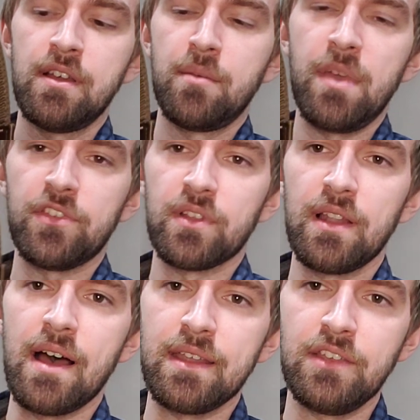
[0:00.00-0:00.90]
Makes it a
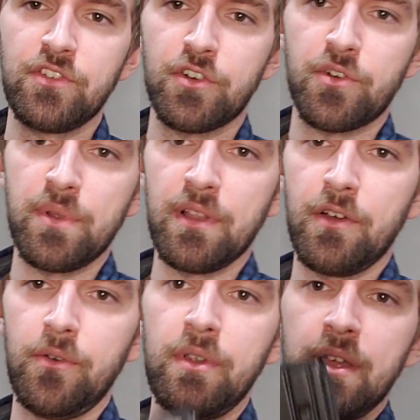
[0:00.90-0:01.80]
lot easier to
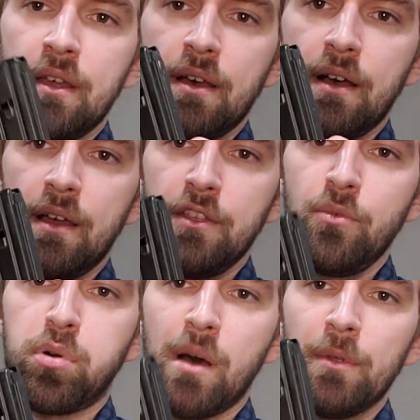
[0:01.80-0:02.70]
reload. You
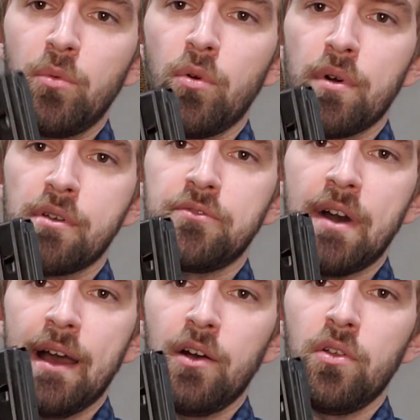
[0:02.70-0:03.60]
probably will want to
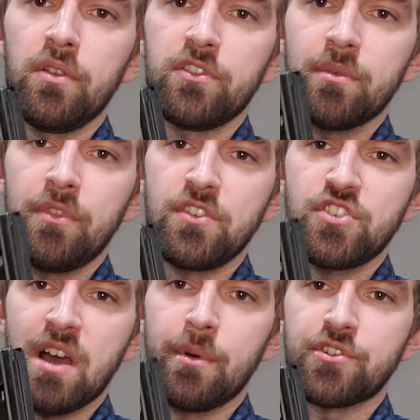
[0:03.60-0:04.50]
file some of the
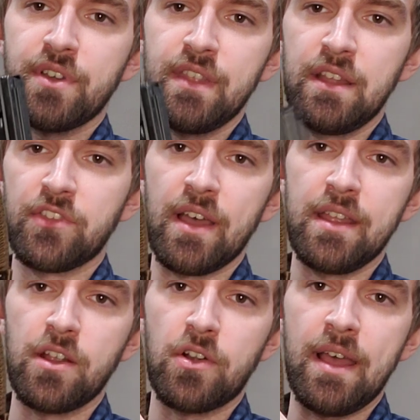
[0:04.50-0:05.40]
geometry on the inside
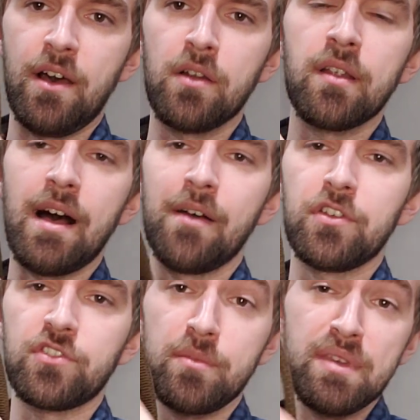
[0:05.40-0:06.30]
here down.
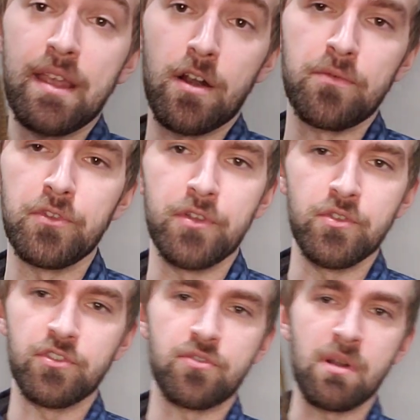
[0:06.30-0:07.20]
Obviously, be careful. Don't
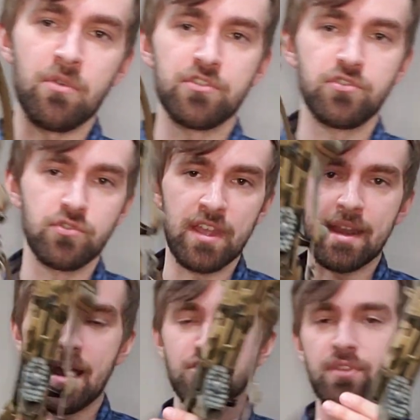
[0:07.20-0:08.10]
use a Dremel. Just use like an
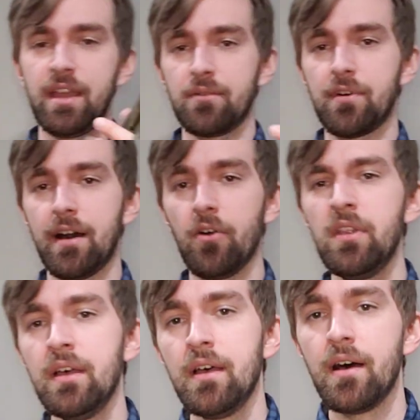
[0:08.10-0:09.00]
actual hand file
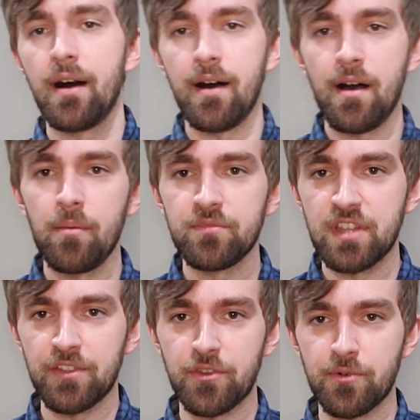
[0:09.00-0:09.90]
to
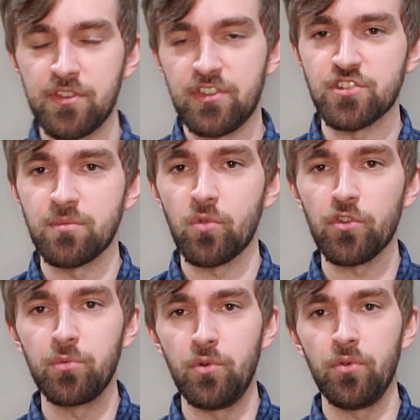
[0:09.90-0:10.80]
get the transition more
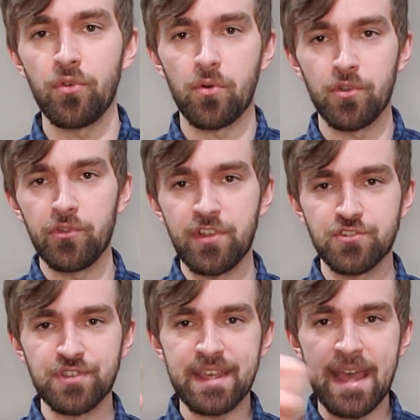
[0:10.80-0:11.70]
smooth, or you'll
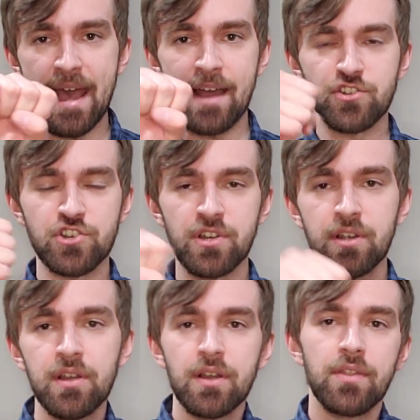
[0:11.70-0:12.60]
essentially catch
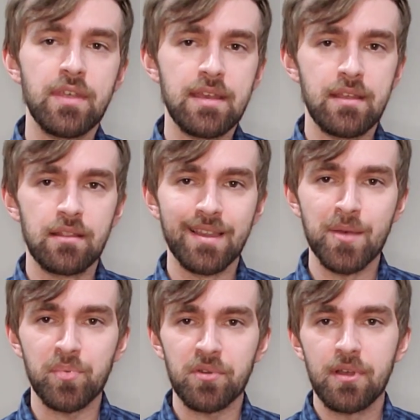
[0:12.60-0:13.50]
the
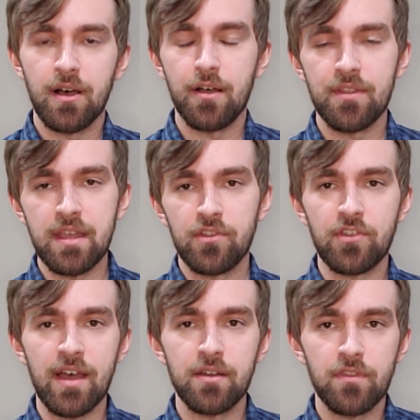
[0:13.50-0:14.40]
lip on the
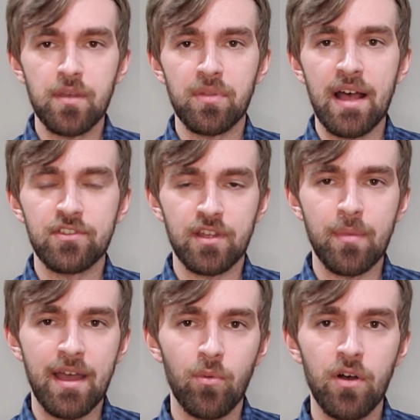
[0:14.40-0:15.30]
inside of the plastic
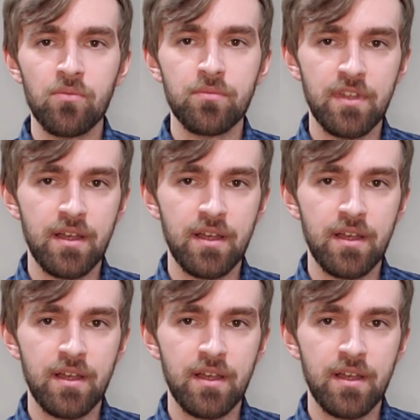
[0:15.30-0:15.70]
mag well.